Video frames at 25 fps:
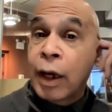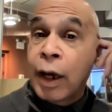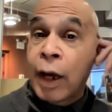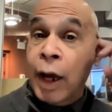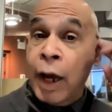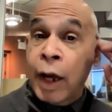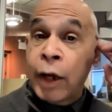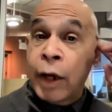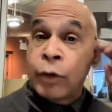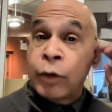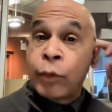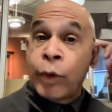
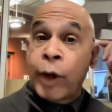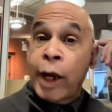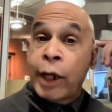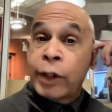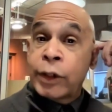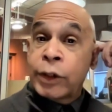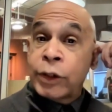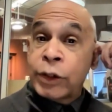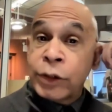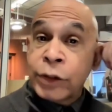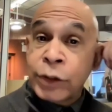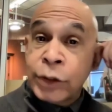
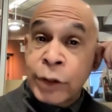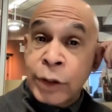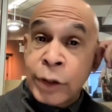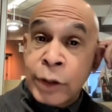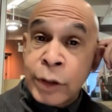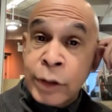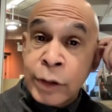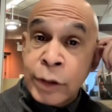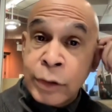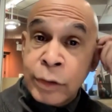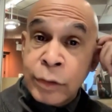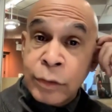
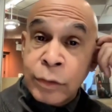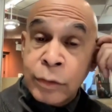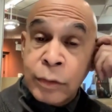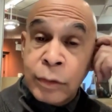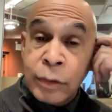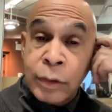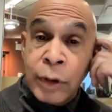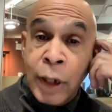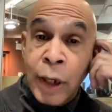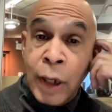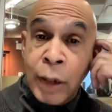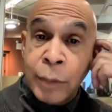unregistered
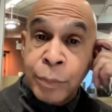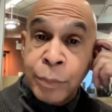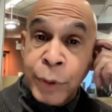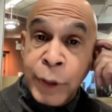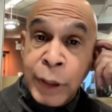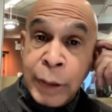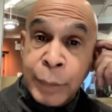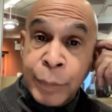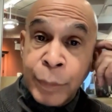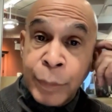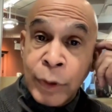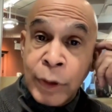
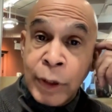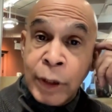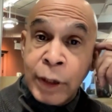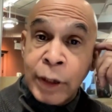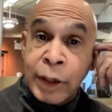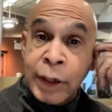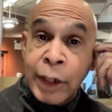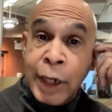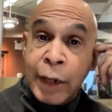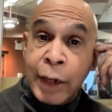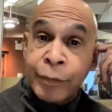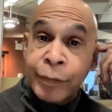people in
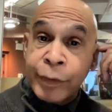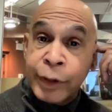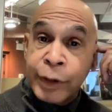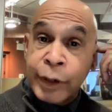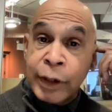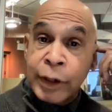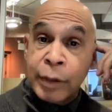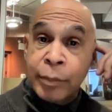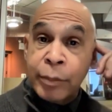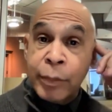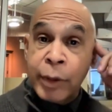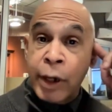the
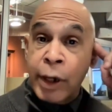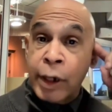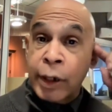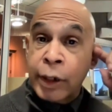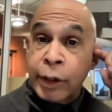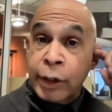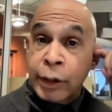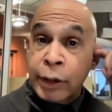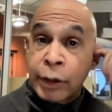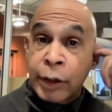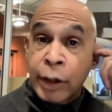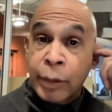
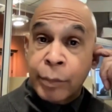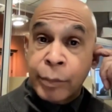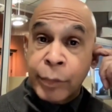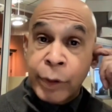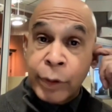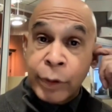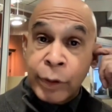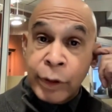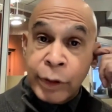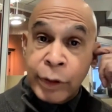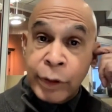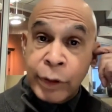African-American
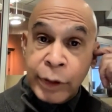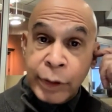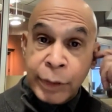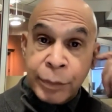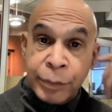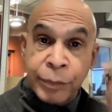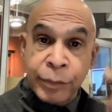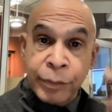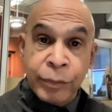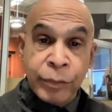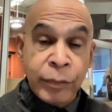community.